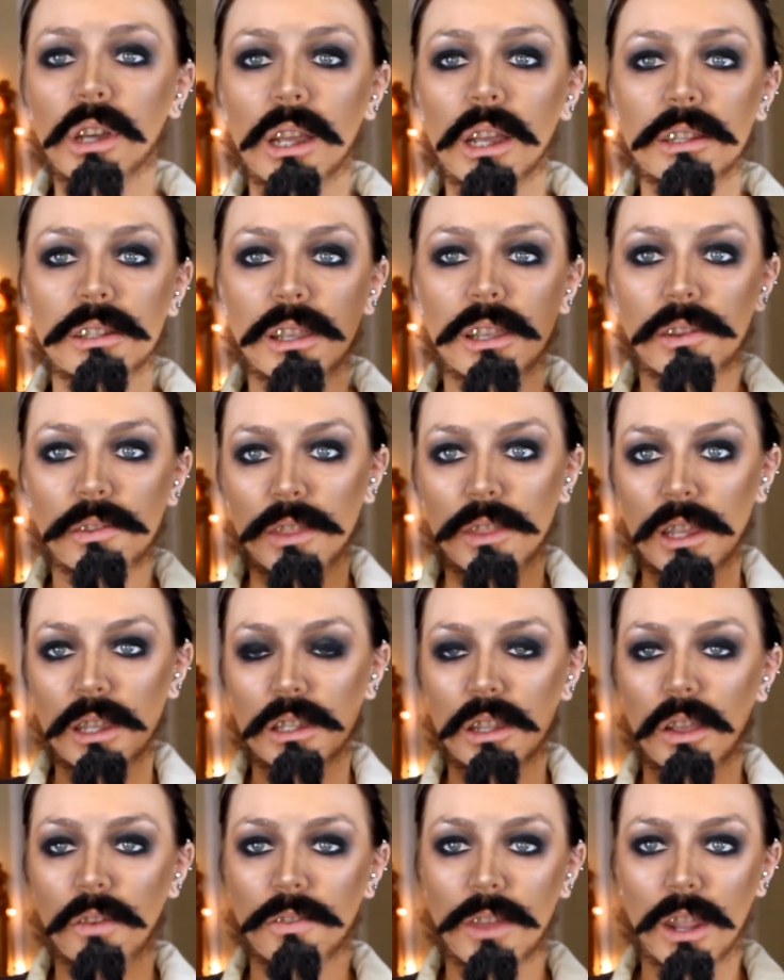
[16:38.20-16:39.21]
guys give this
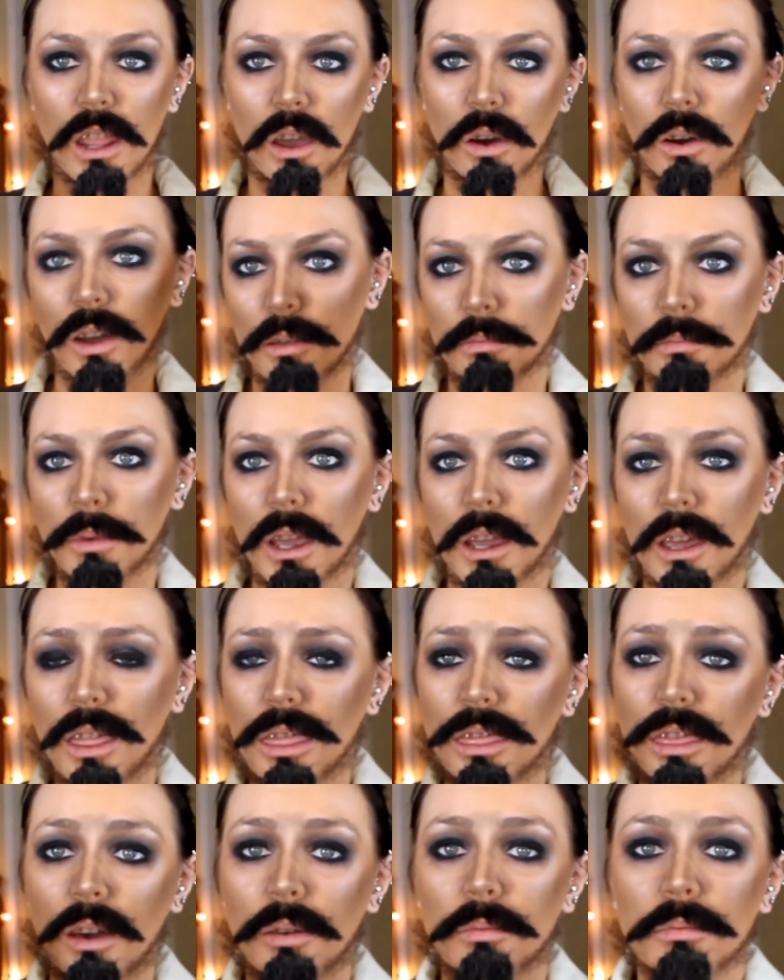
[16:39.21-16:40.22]
video a big
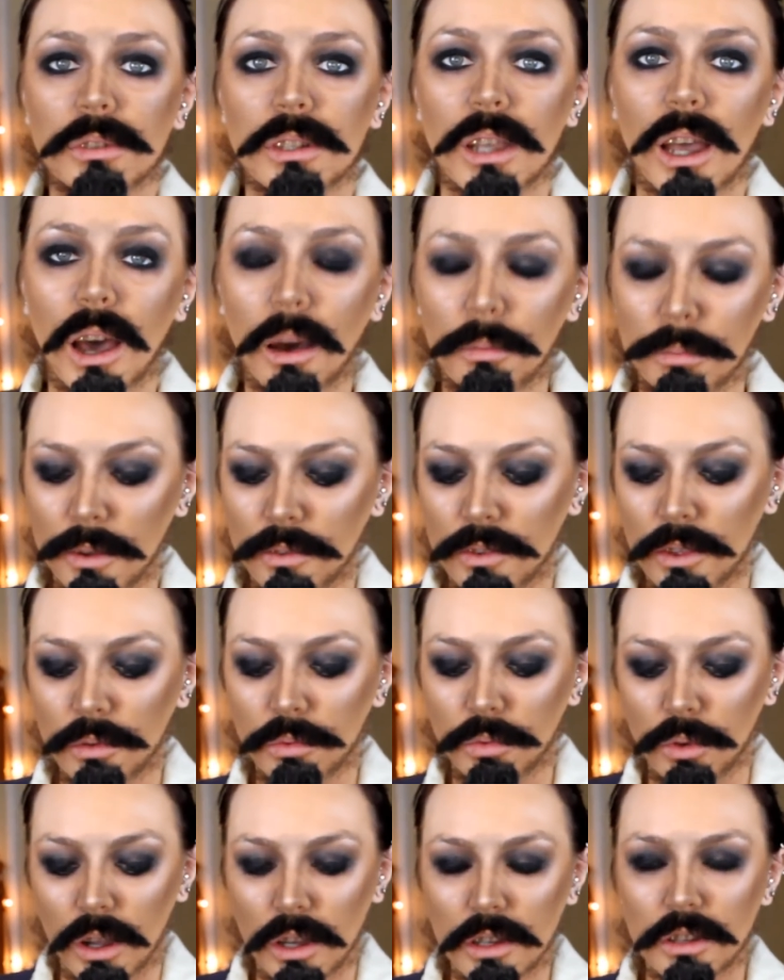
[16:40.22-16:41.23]
thumbs up if you
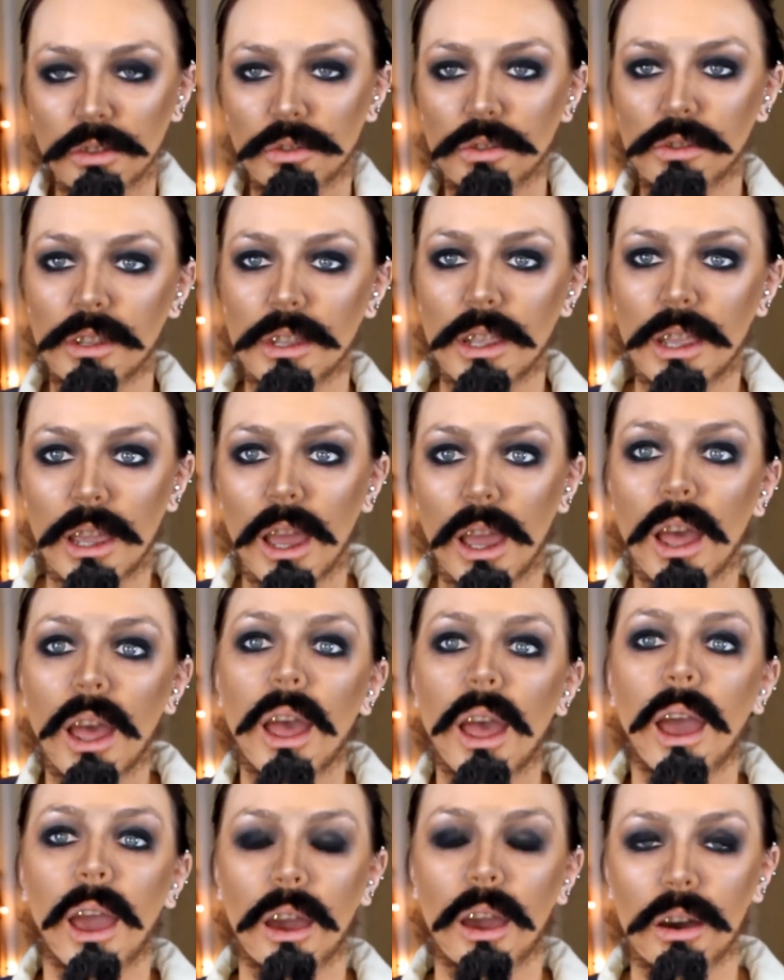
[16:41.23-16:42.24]
want to see
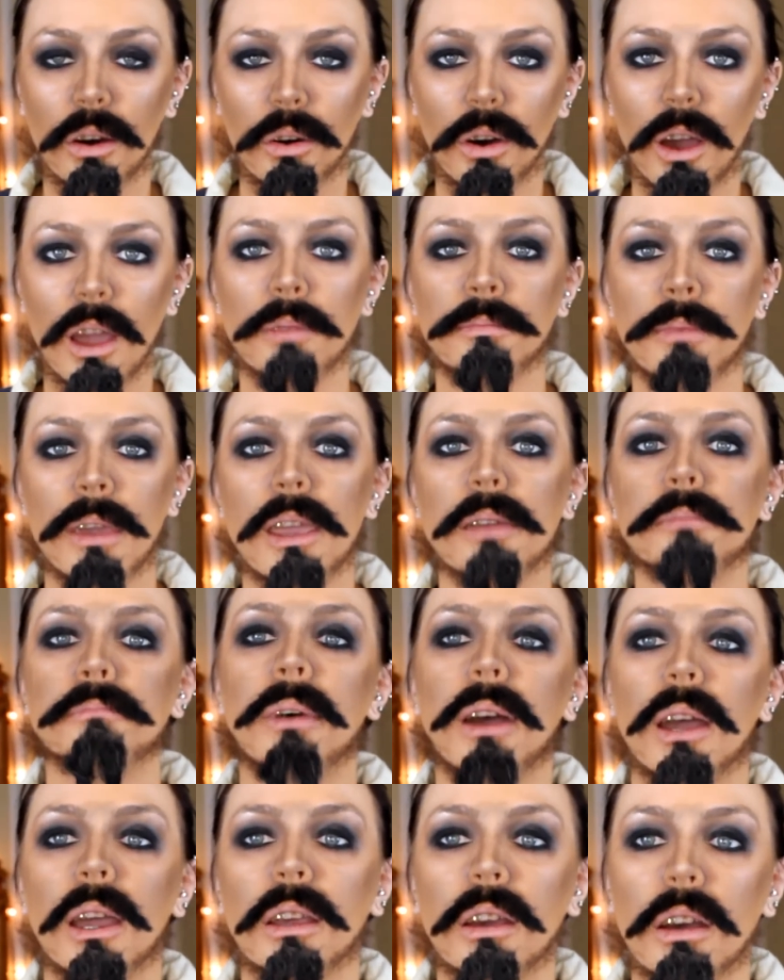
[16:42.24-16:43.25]
how I made
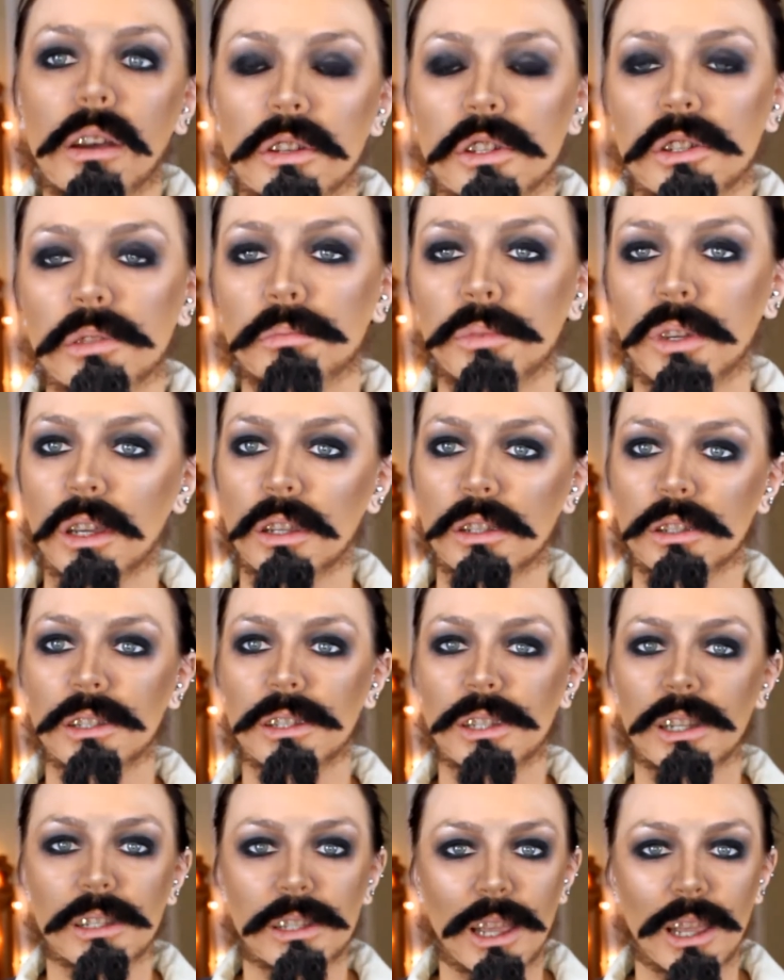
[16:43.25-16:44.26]
my costume, because it
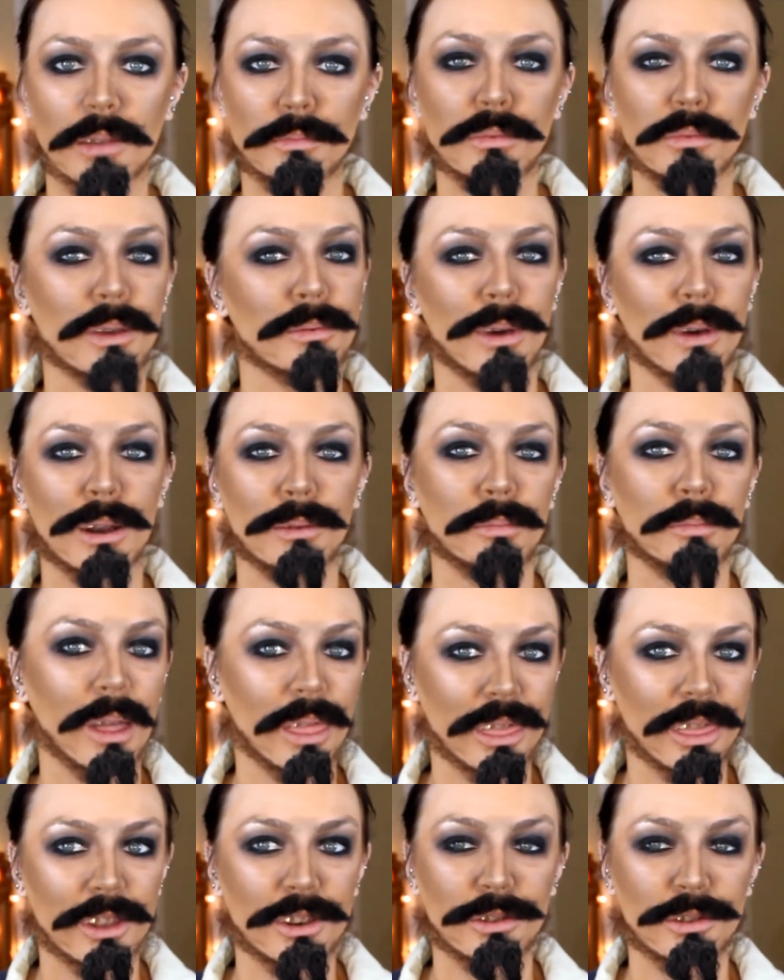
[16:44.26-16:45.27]
did take me about a
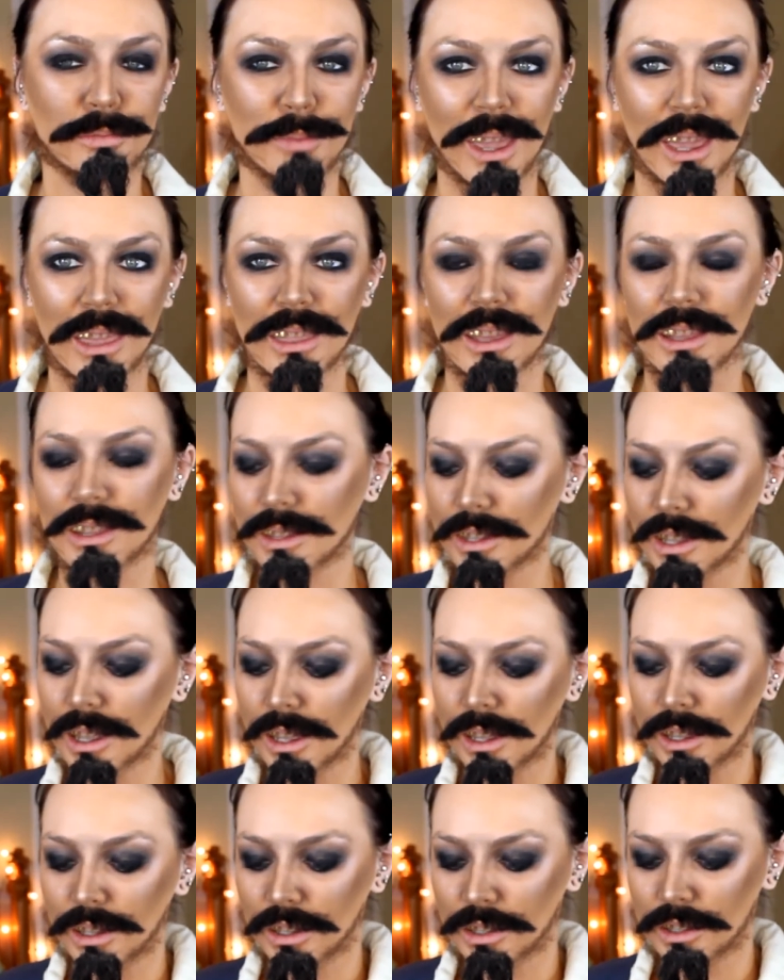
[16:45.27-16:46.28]
month to make this.
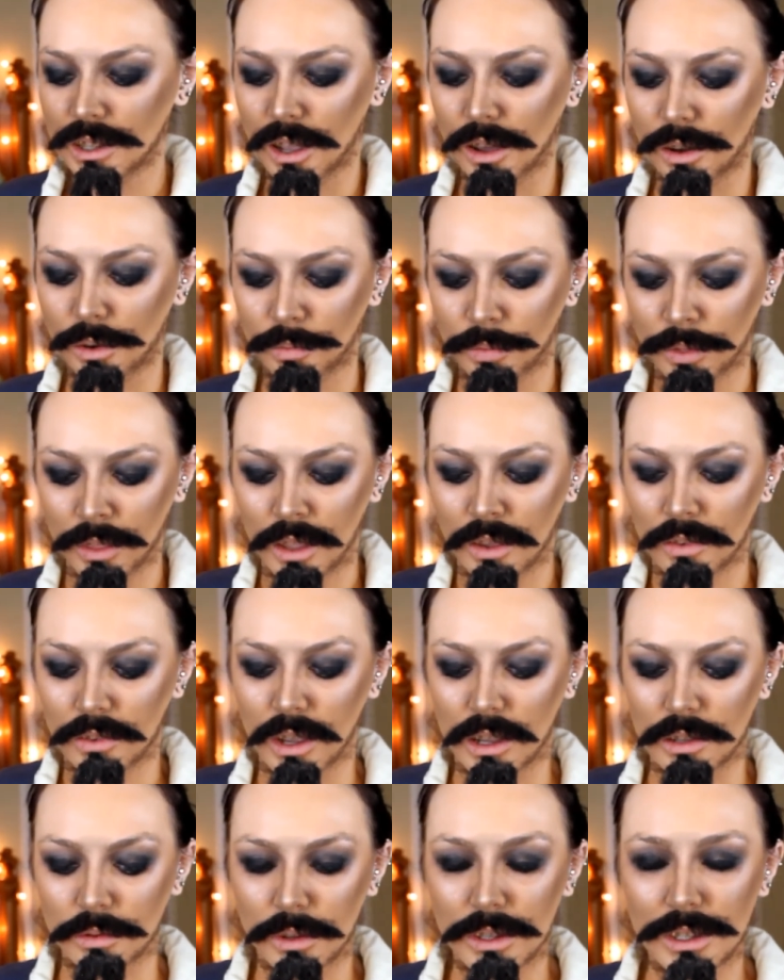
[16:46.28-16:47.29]
So if you
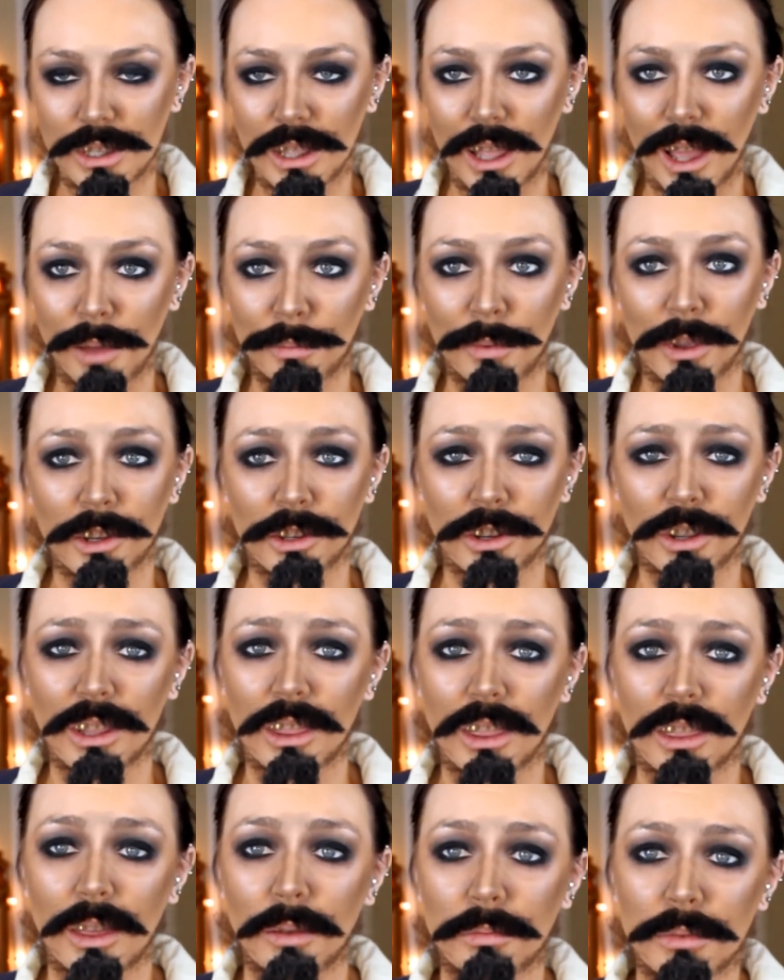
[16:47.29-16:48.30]
guys want to see that, make sure you hit
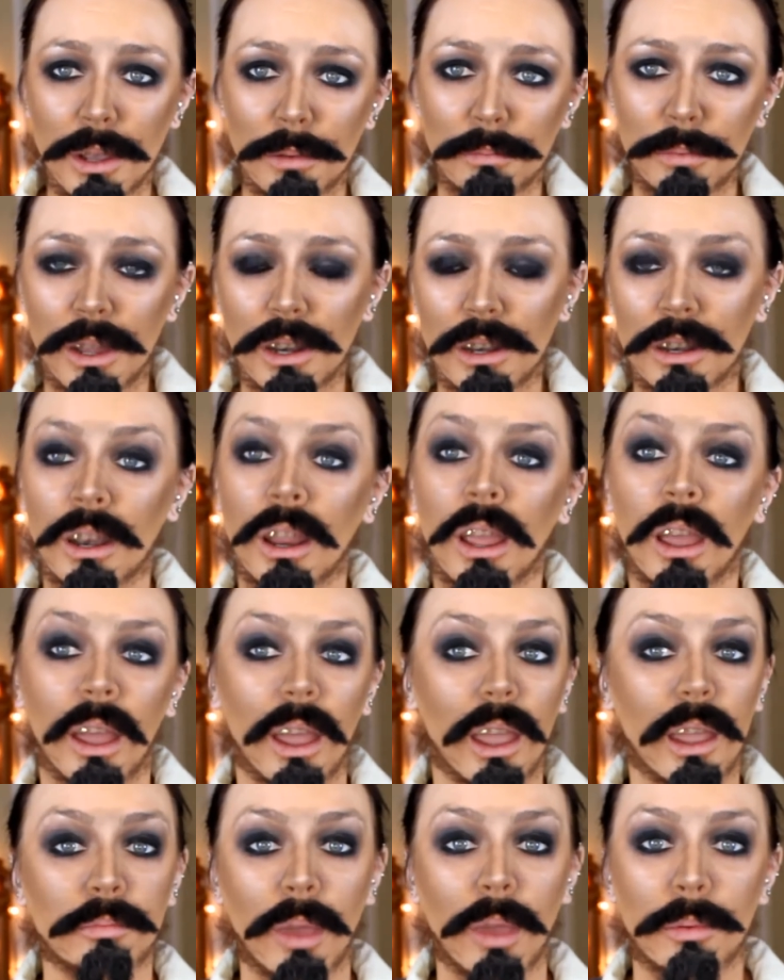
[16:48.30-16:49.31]
the thumbs up button,
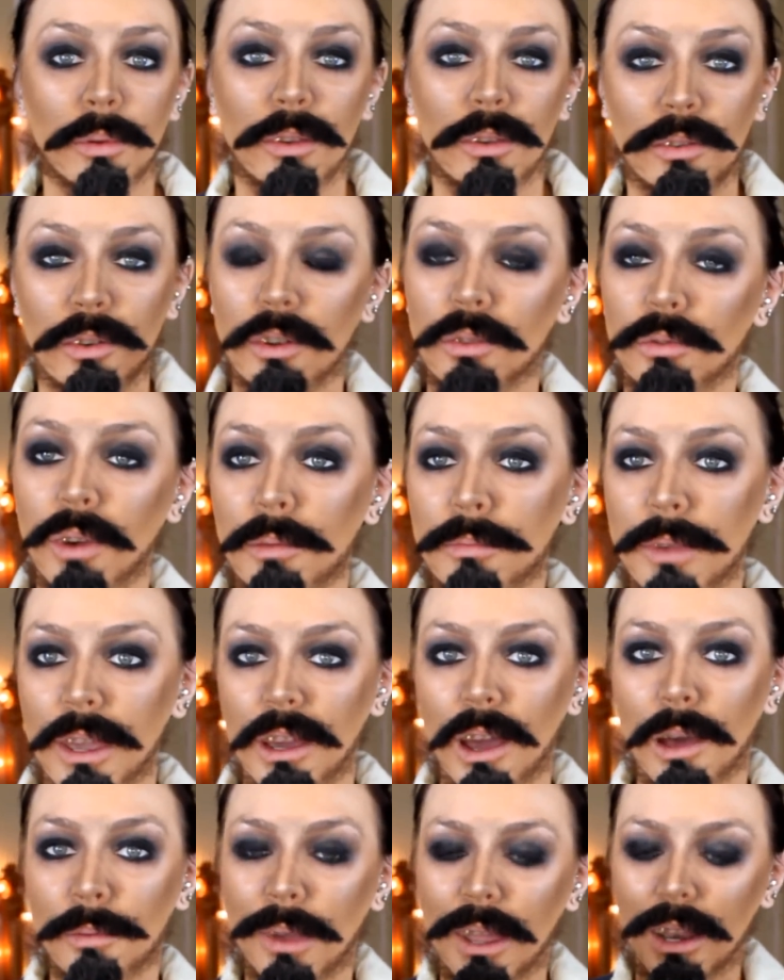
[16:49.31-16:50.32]
and maybe even write me a
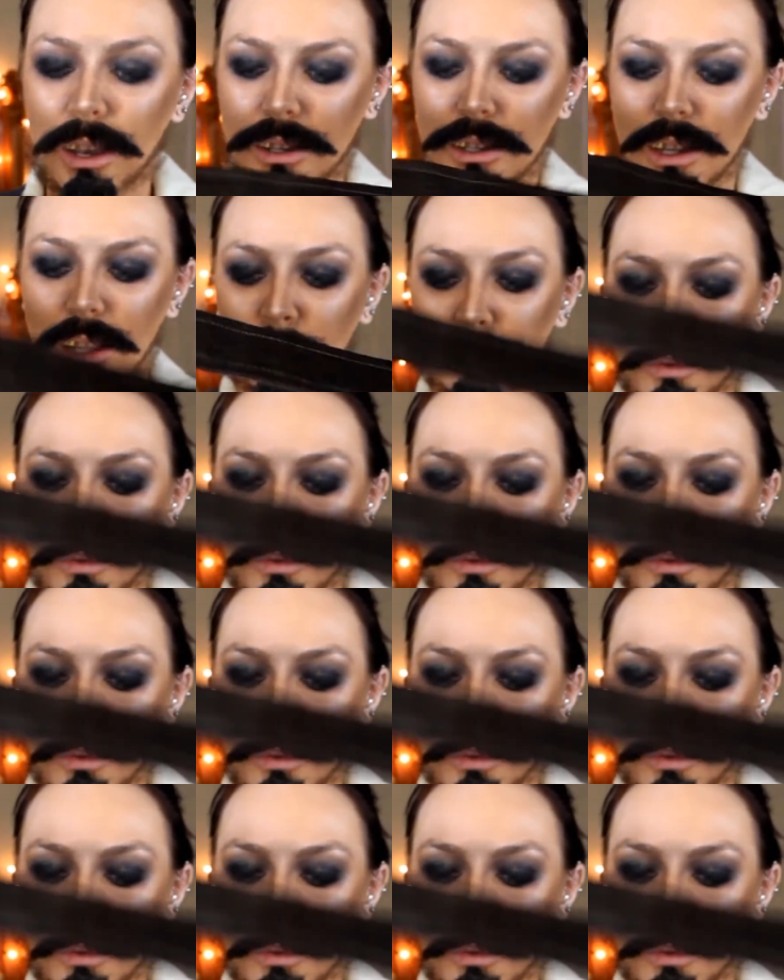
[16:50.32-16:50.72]
comment telling